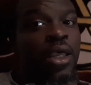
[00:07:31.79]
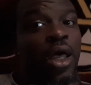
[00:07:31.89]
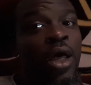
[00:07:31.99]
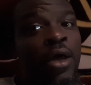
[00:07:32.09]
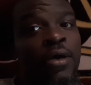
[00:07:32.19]

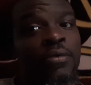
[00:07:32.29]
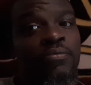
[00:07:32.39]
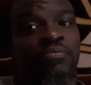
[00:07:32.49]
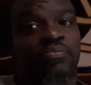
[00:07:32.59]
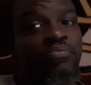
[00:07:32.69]

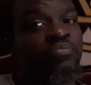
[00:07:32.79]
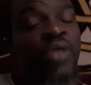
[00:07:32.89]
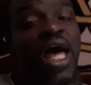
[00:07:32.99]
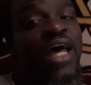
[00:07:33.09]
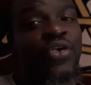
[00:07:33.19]

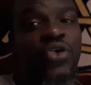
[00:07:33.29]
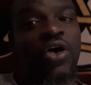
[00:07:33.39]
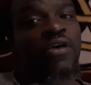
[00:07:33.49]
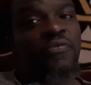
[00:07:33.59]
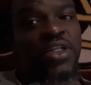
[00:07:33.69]
I don't
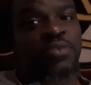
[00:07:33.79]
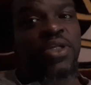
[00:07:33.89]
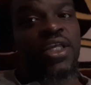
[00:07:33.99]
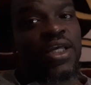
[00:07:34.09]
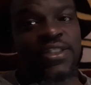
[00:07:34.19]
know if it's
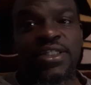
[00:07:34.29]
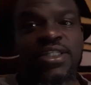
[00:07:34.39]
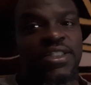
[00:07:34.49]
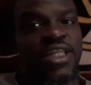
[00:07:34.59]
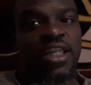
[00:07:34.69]
because of the
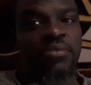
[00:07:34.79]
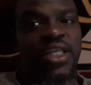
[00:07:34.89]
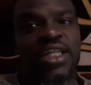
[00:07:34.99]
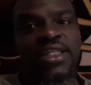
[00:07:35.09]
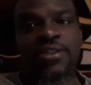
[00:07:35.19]
team
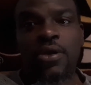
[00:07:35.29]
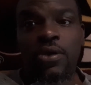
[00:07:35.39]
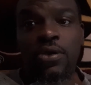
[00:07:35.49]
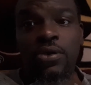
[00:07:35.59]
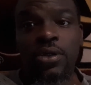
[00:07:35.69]
that he's
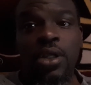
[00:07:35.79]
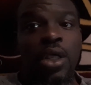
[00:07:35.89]
on,